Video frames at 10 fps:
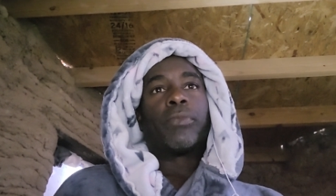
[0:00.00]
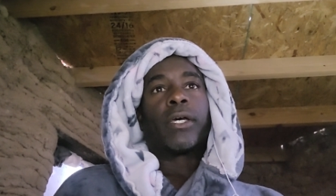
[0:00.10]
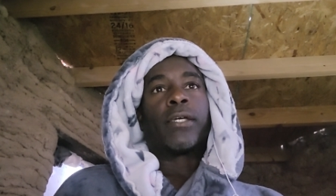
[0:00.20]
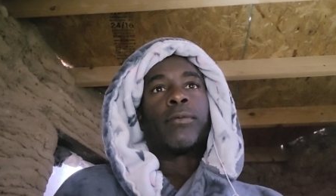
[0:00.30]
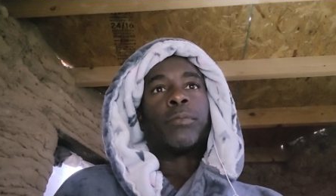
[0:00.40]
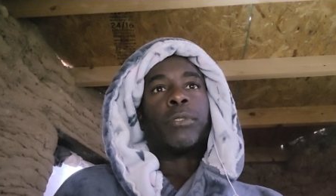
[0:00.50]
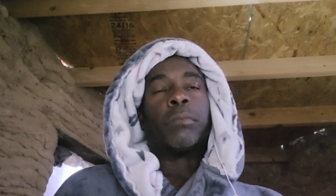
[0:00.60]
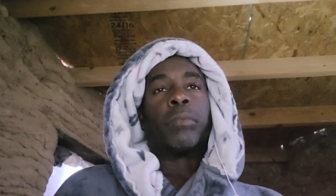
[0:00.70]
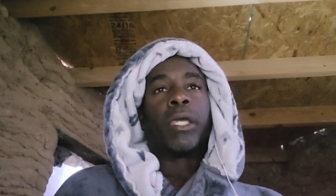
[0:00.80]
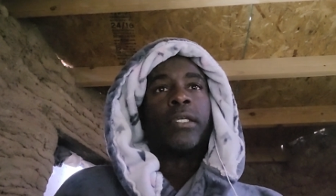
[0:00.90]
It would be
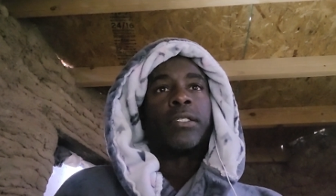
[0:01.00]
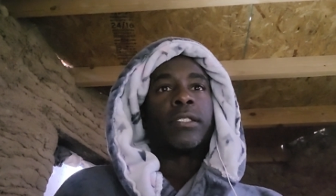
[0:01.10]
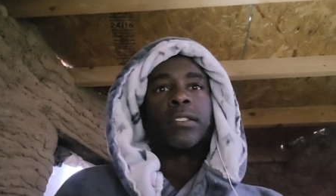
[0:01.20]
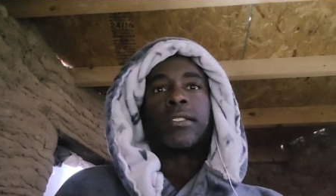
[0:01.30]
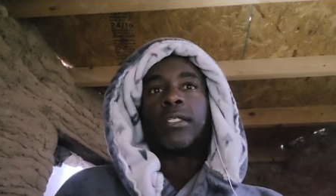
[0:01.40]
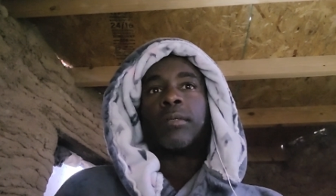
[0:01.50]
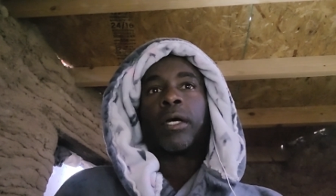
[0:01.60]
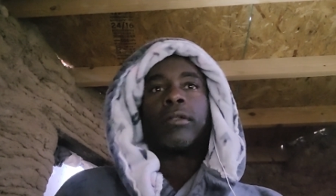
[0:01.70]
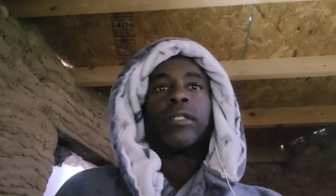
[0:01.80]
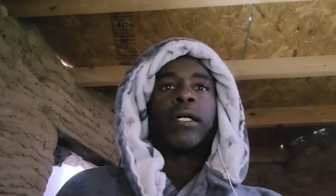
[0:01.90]
amazing to see a
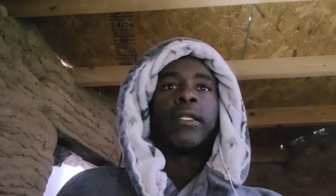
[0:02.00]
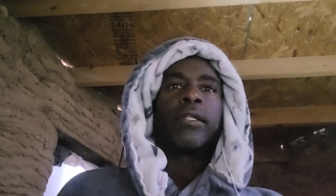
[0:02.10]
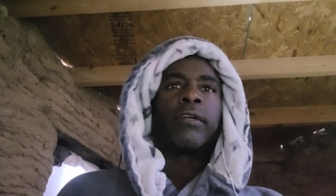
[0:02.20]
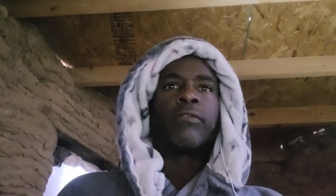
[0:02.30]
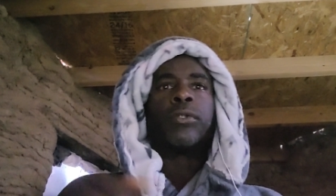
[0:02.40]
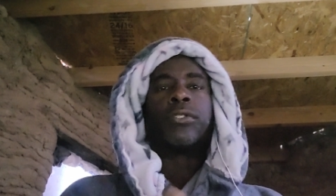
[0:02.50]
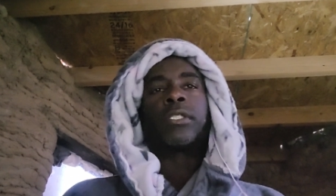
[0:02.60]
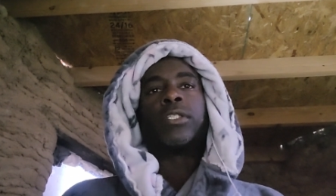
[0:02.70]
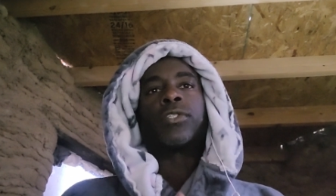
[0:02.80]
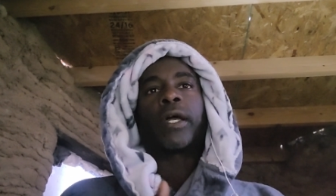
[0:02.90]
mountain lion out here. I've only
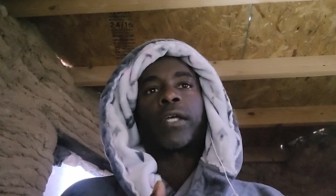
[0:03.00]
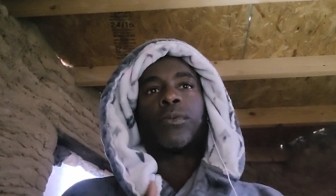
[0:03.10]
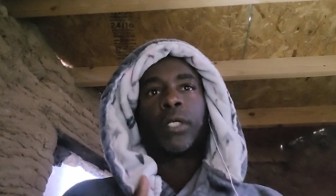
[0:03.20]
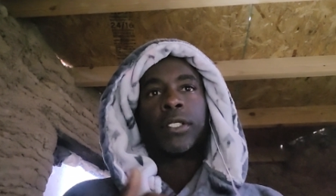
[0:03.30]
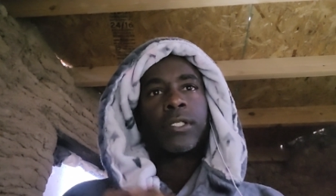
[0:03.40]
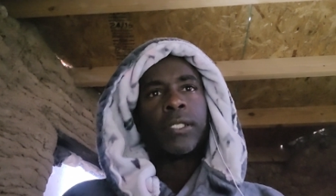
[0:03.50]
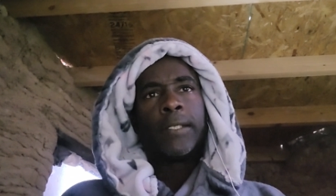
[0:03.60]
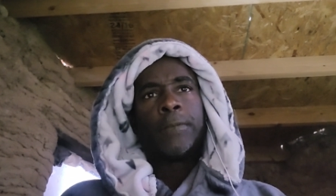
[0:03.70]
seen tracks once.